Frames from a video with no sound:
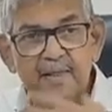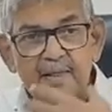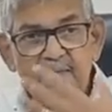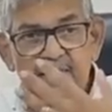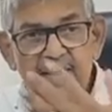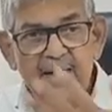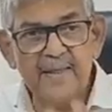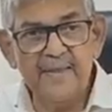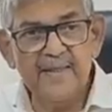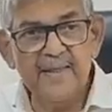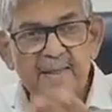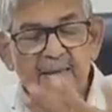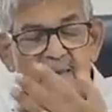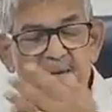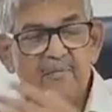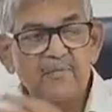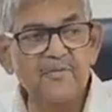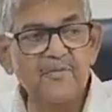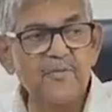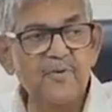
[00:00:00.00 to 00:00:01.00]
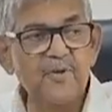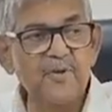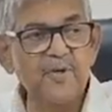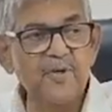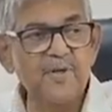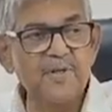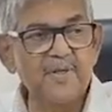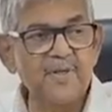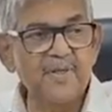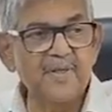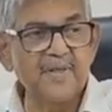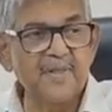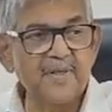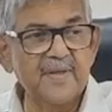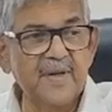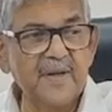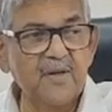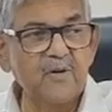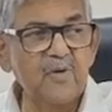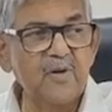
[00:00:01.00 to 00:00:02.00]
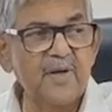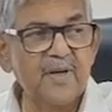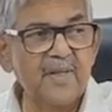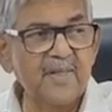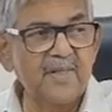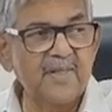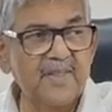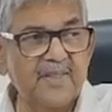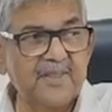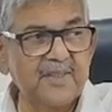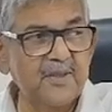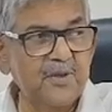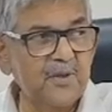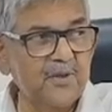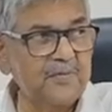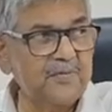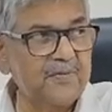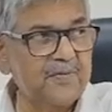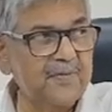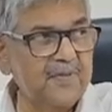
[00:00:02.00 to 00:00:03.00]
another camp for regularization of